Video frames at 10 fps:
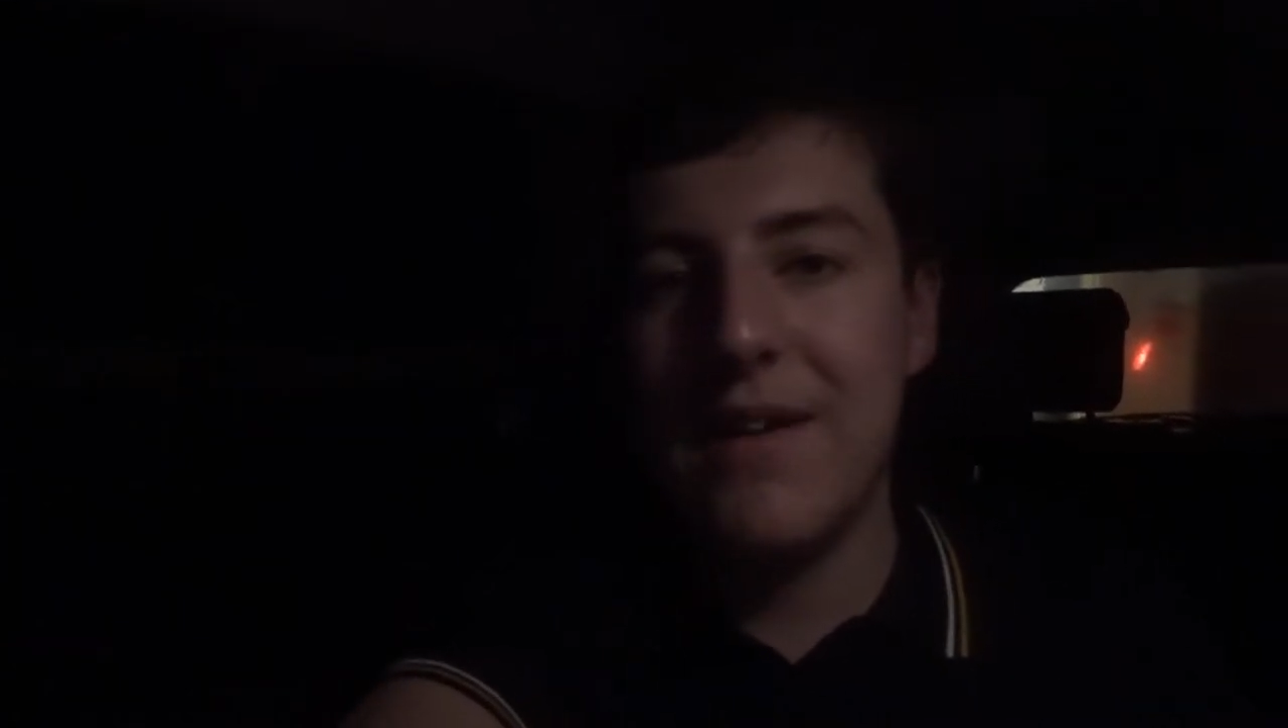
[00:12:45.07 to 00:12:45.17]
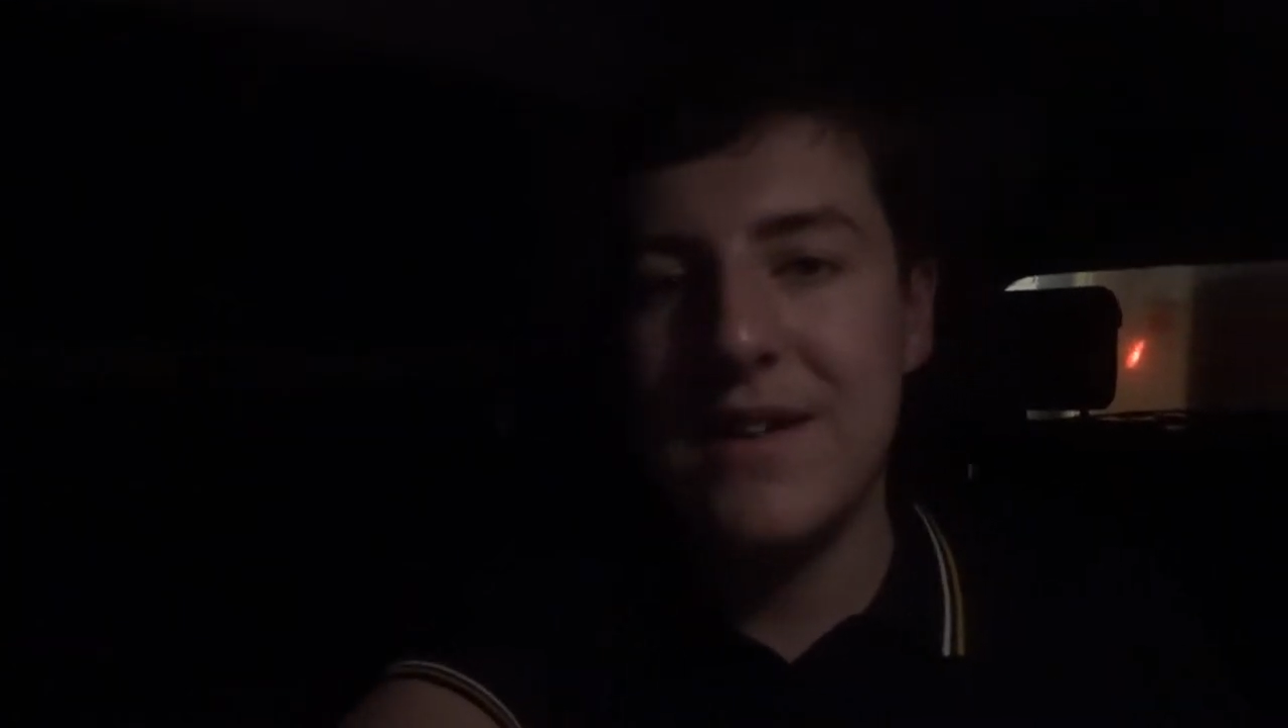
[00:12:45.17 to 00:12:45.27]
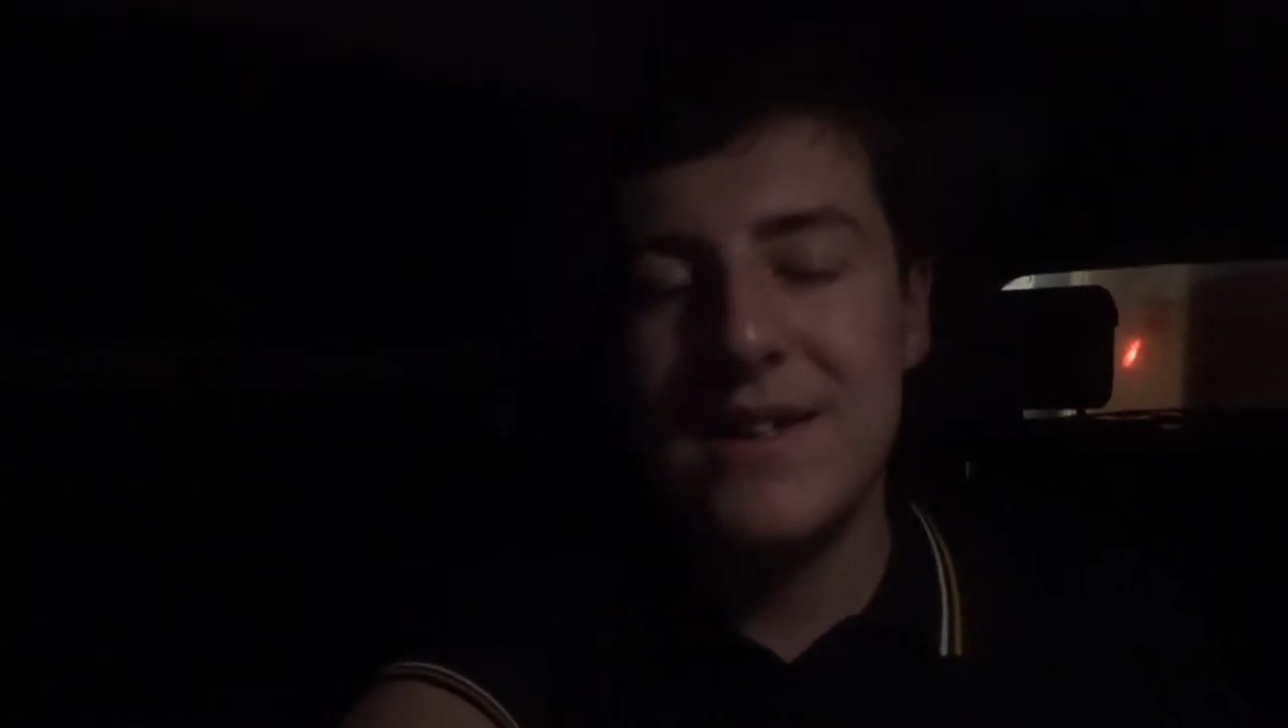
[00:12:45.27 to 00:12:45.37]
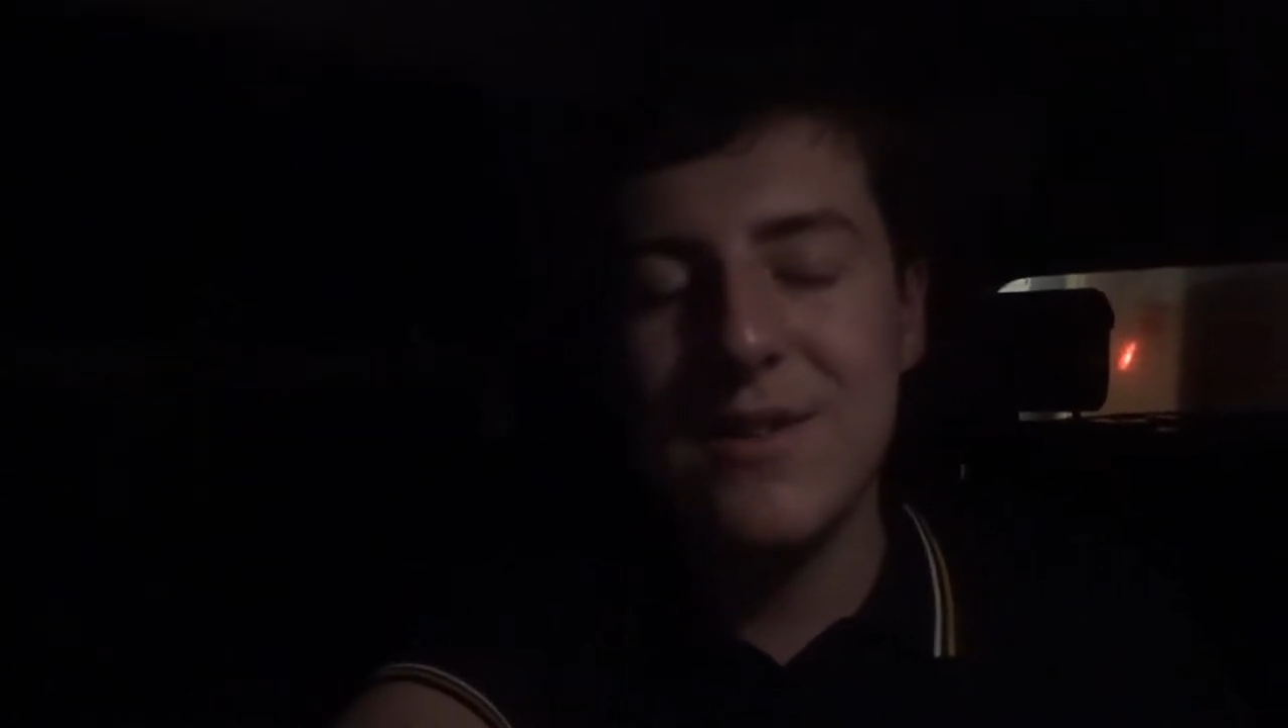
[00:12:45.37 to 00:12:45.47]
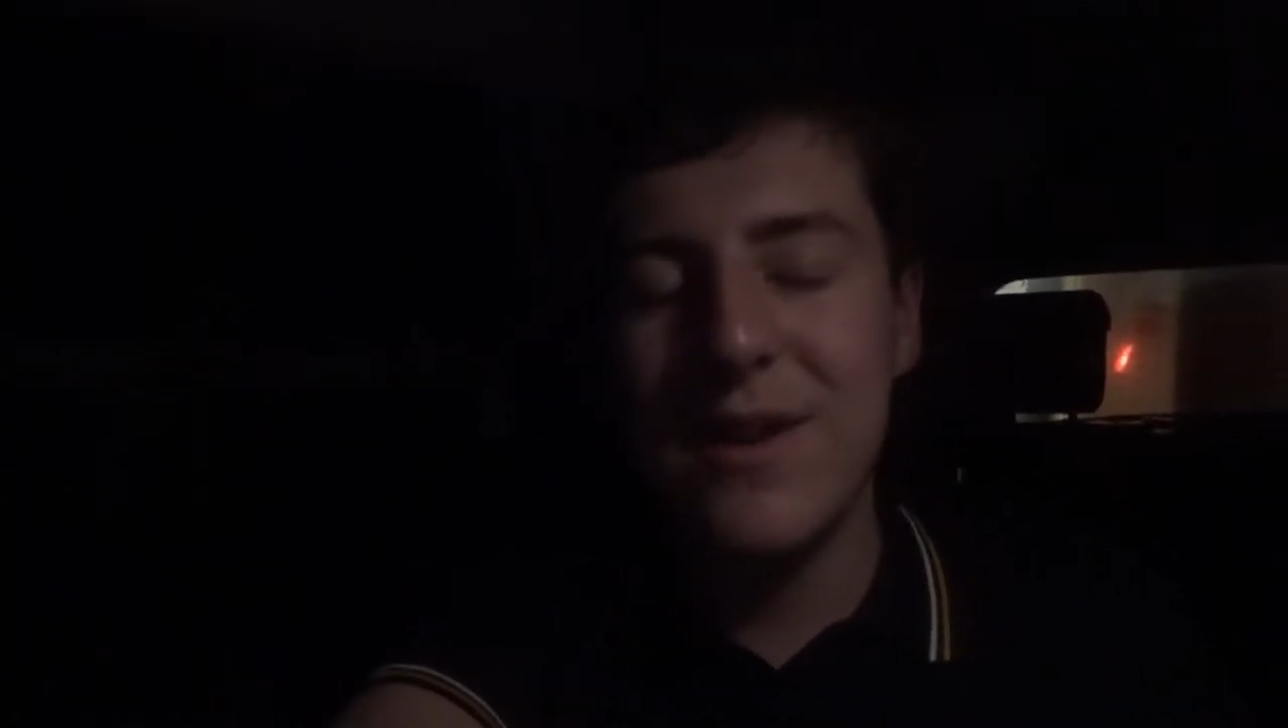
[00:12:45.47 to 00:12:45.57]
I
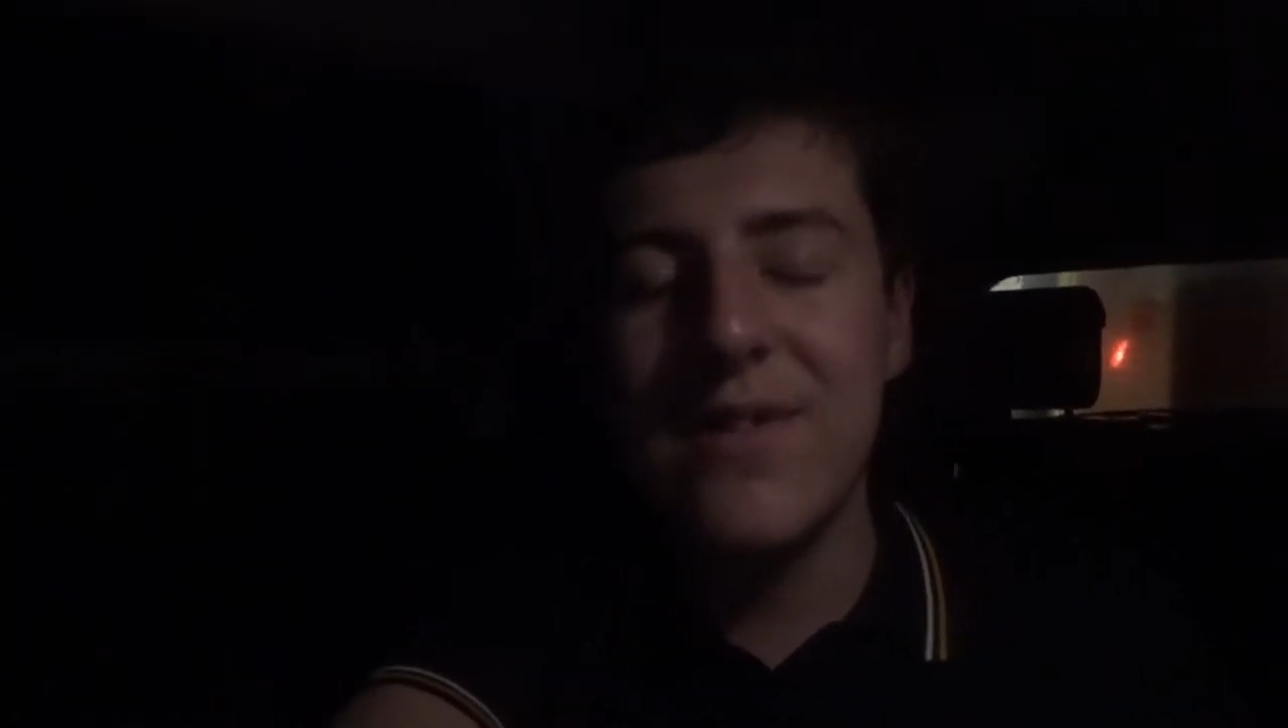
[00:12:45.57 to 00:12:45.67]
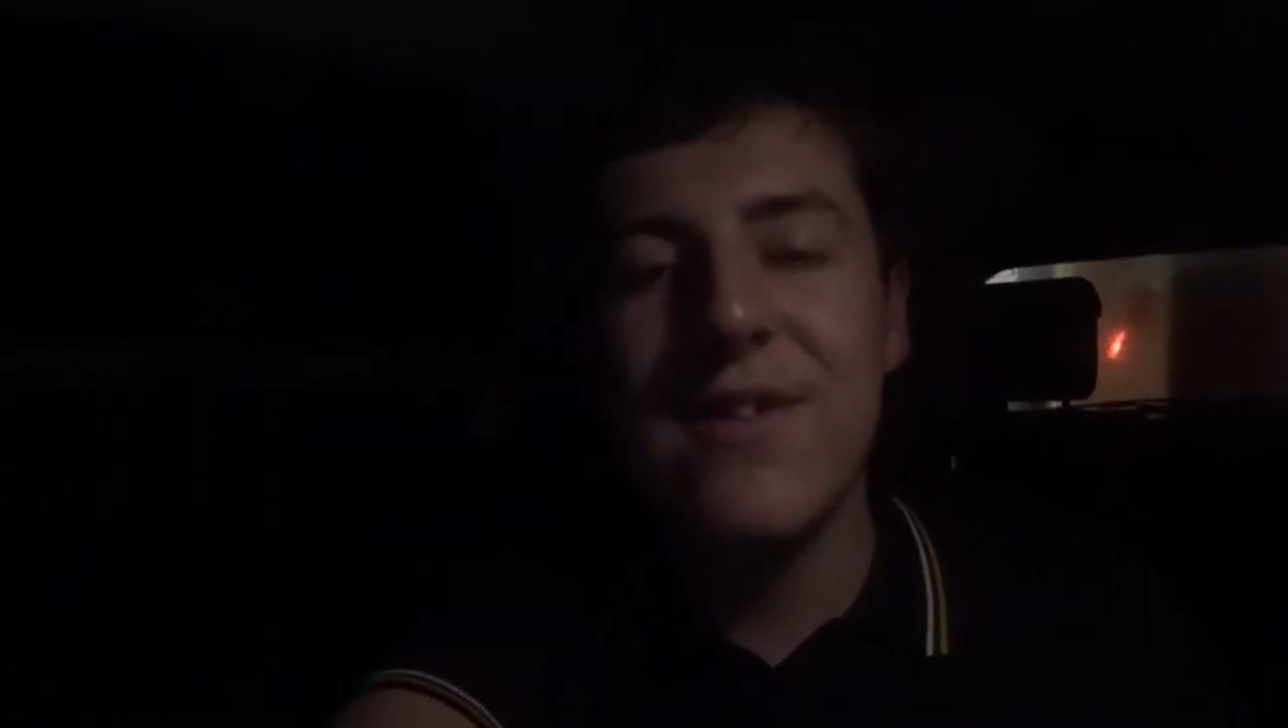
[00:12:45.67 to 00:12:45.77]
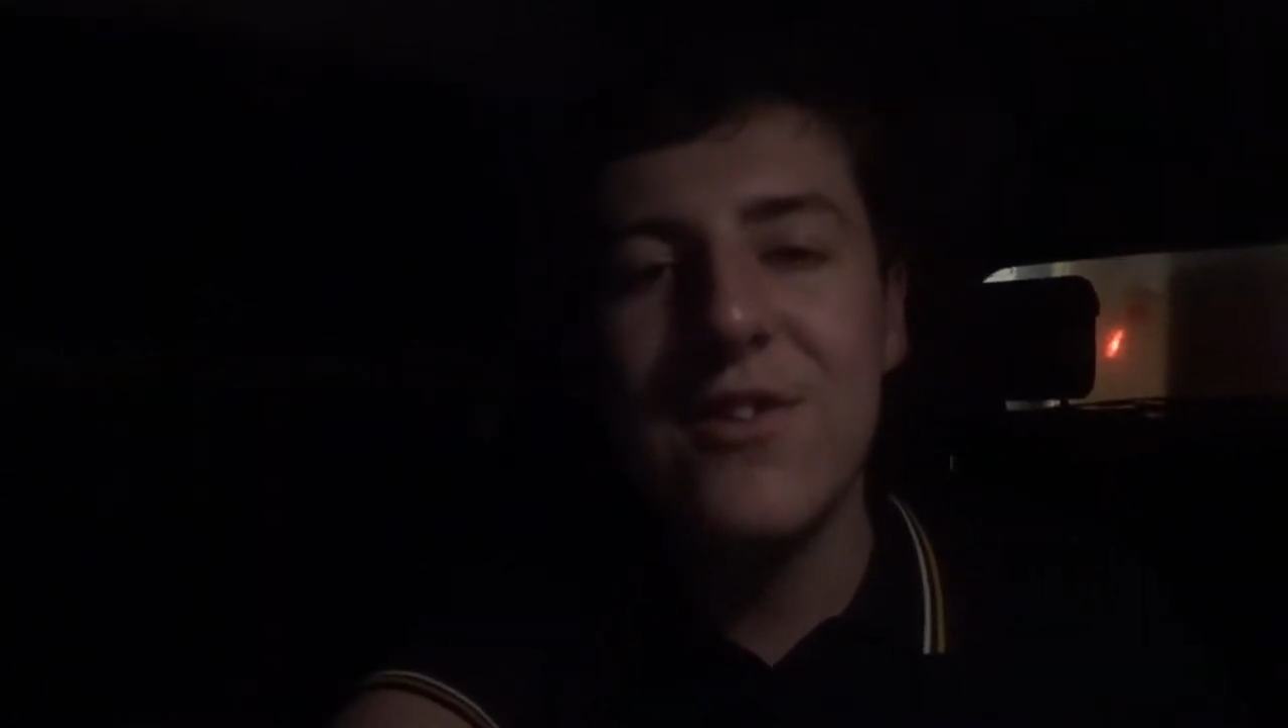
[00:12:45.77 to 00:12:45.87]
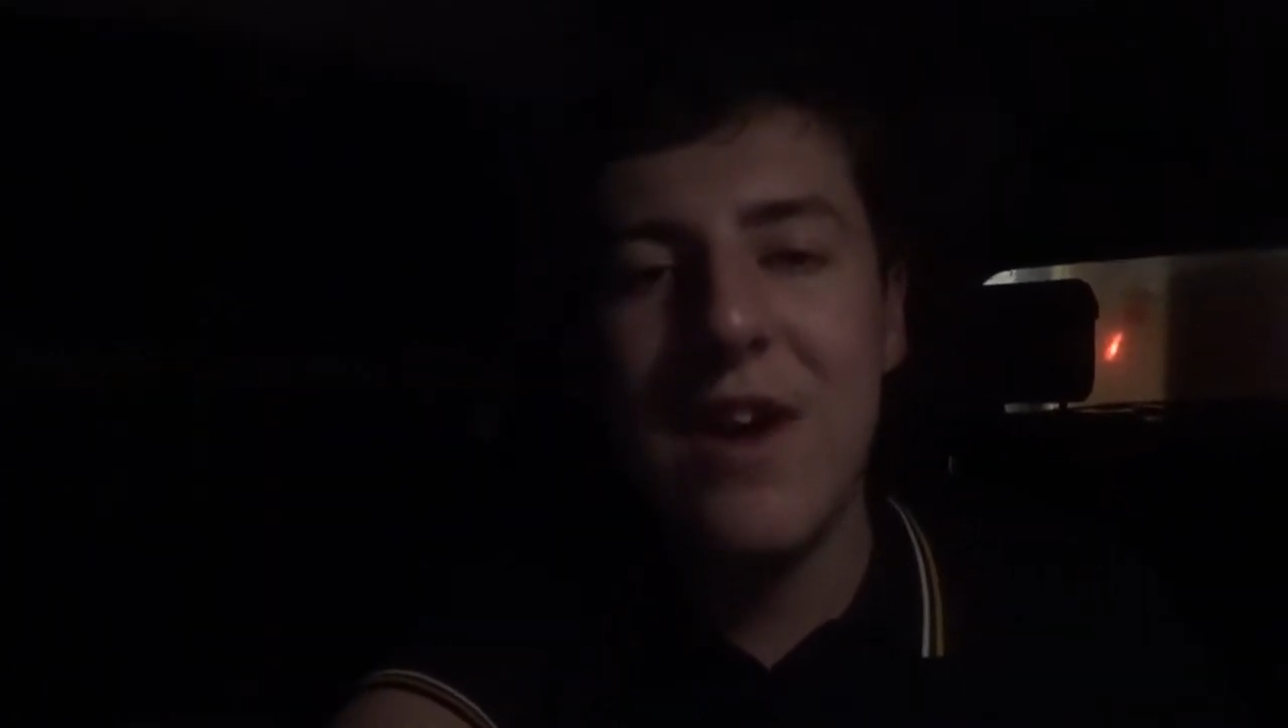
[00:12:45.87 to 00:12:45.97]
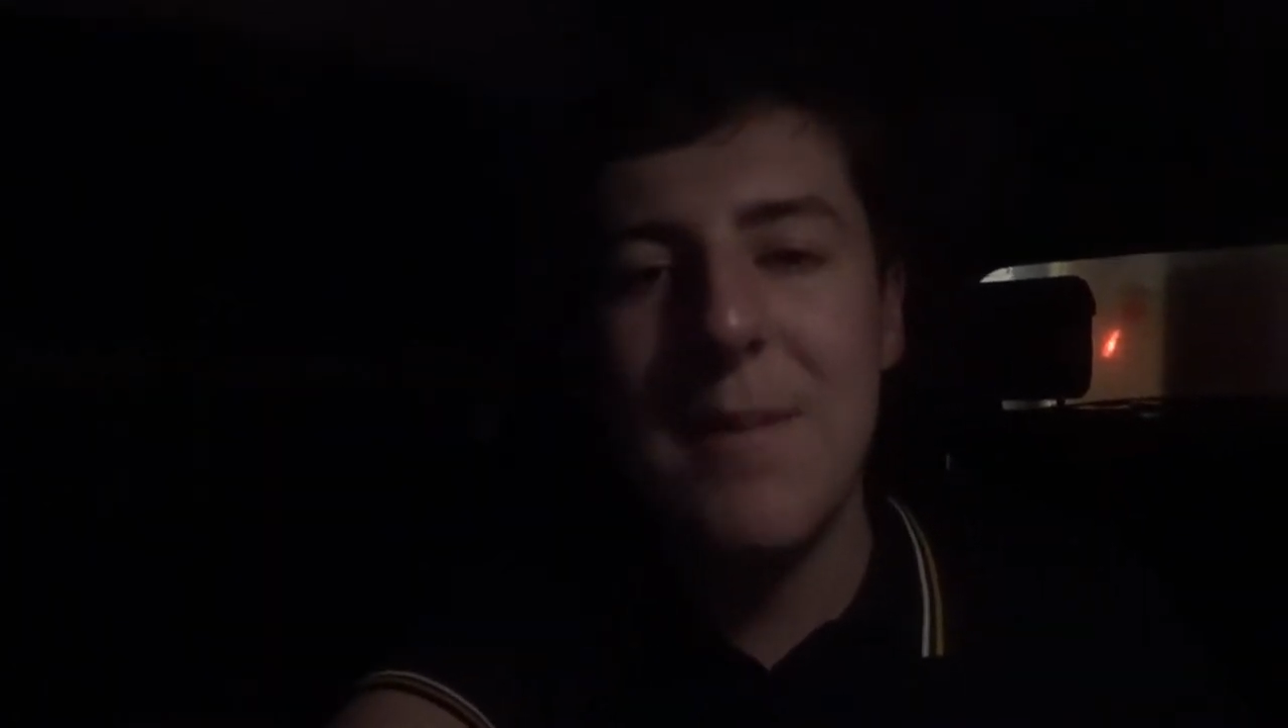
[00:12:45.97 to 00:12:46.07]
still don't
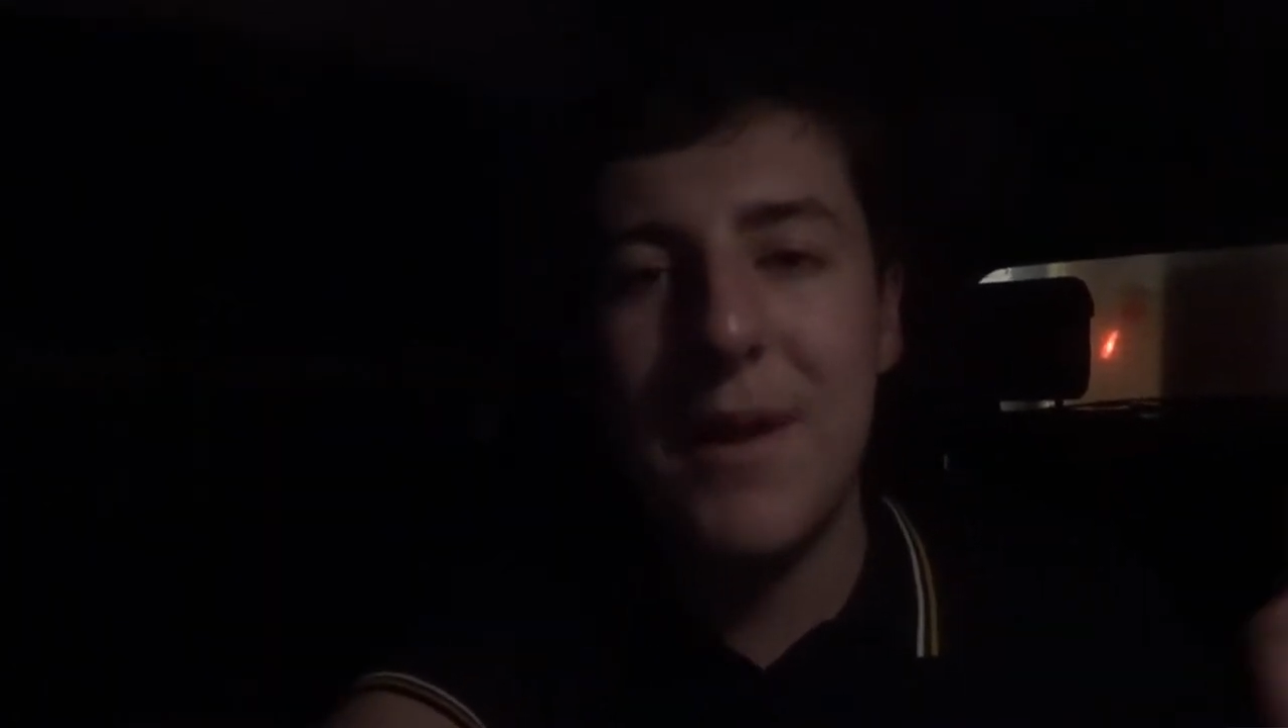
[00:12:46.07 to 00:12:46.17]
feel great,